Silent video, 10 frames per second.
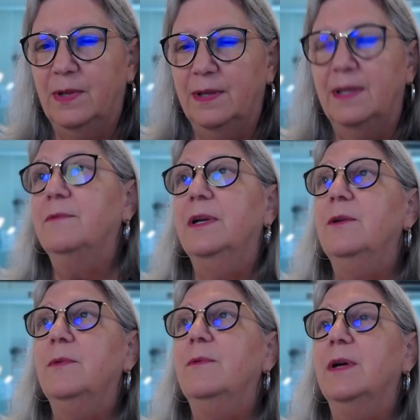
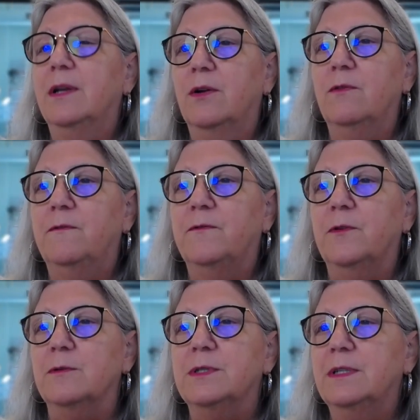Where do we want to go
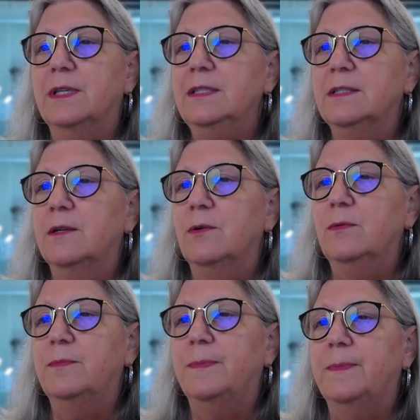first? Let's
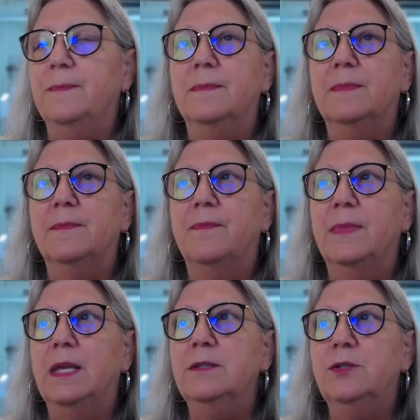go
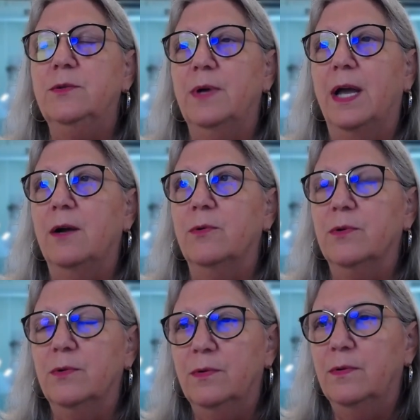into
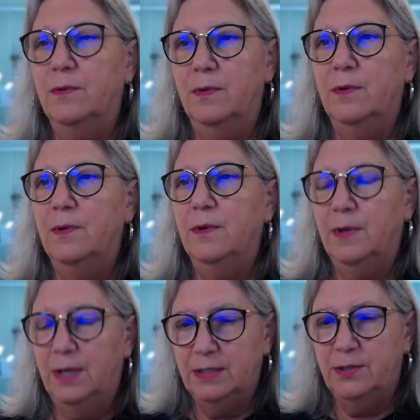our
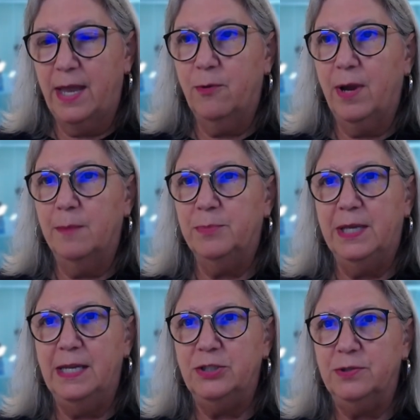
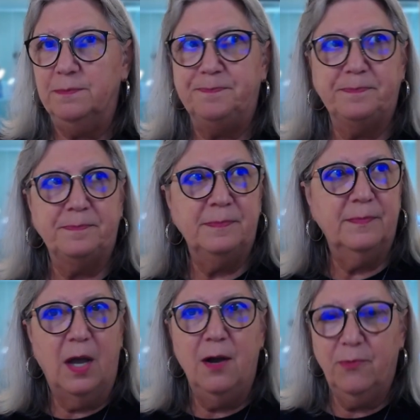application.
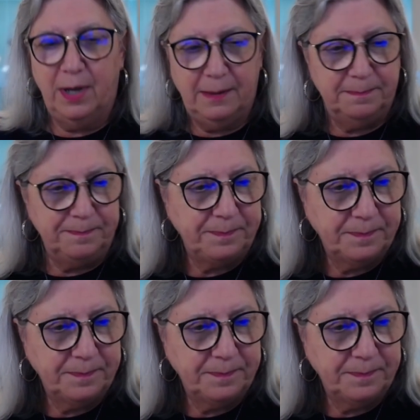All right.